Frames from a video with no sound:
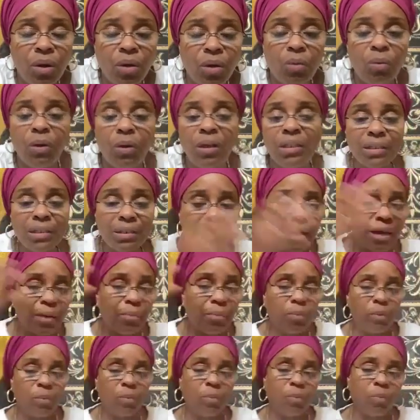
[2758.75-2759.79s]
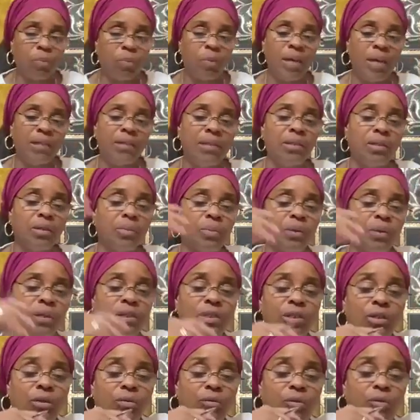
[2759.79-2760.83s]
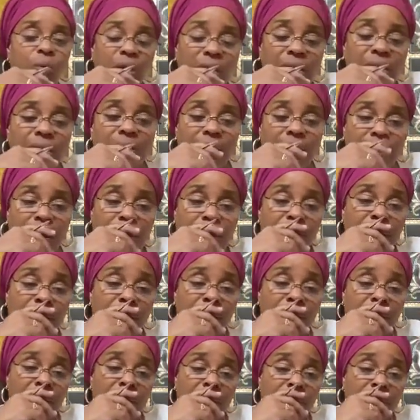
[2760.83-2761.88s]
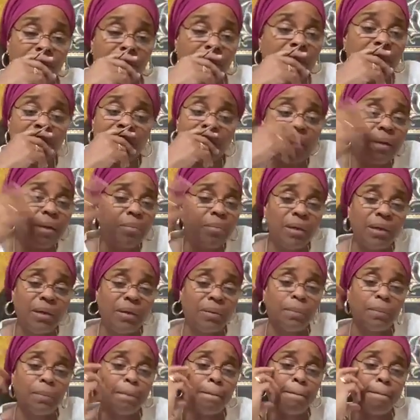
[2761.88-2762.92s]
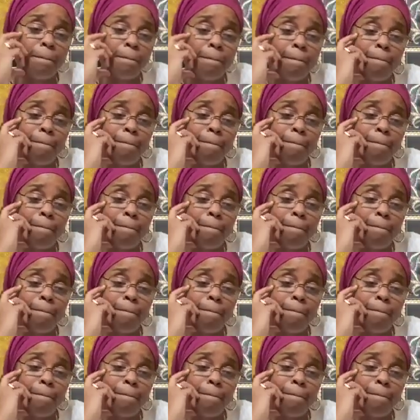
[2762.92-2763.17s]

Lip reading: what does that paint us a picture of what does that mean? What does that mean?